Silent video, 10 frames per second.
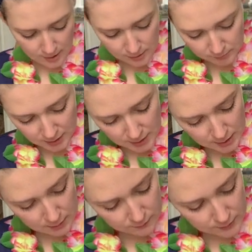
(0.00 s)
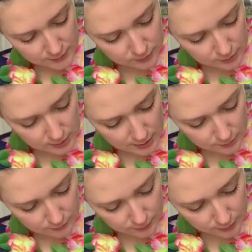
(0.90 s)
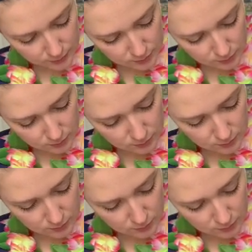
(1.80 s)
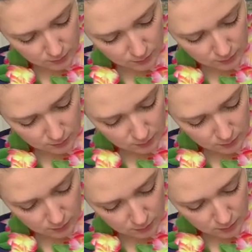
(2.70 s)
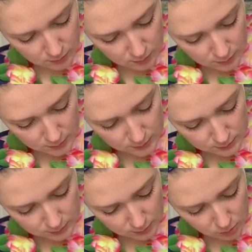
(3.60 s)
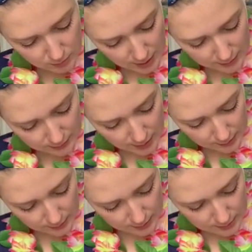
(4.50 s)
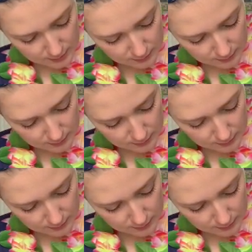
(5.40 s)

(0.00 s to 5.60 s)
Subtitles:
I'm going to have a little cloud over here too. I'm going to go behind that guy.